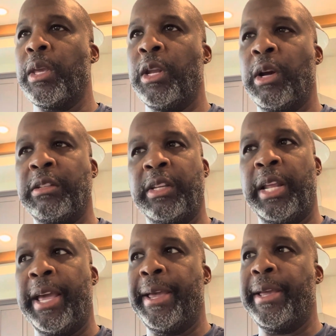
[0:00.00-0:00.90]
I said,
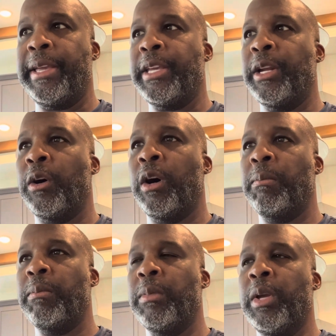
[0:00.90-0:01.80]
hey,
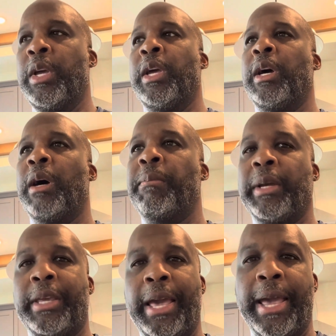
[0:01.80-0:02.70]
a
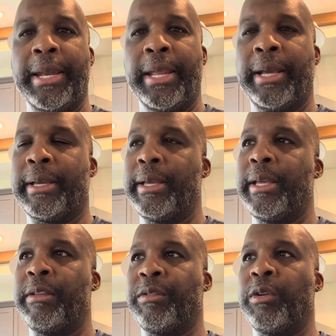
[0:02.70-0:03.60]
mechanic
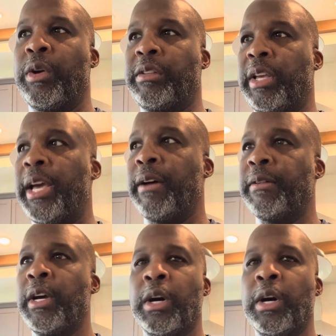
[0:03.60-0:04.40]
is going to have